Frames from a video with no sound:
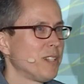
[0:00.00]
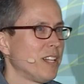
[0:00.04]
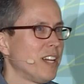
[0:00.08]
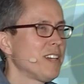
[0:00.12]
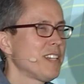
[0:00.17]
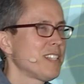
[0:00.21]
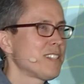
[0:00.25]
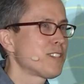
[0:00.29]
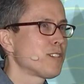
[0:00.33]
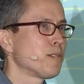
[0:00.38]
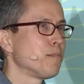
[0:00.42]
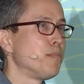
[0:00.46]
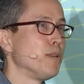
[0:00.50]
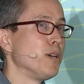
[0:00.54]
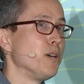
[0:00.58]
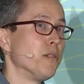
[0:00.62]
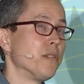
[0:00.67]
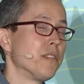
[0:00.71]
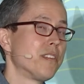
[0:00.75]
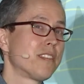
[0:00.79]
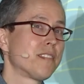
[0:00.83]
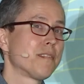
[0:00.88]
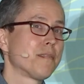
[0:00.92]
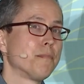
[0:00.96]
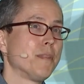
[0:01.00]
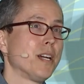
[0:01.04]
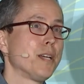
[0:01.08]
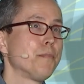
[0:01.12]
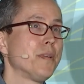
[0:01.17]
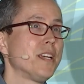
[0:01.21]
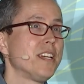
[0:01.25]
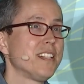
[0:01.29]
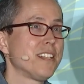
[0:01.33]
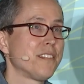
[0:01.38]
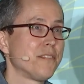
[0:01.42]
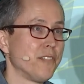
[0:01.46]
I'll answer both. My
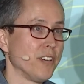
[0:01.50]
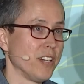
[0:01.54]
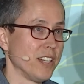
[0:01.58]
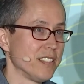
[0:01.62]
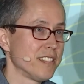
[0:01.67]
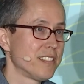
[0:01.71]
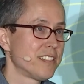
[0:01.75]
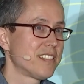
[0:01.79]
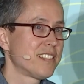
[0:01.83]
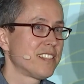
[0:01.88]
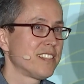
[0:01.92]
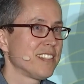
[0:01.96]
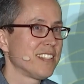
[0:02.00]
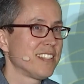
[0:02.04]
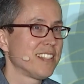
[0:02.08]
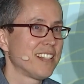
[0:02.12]
main advice,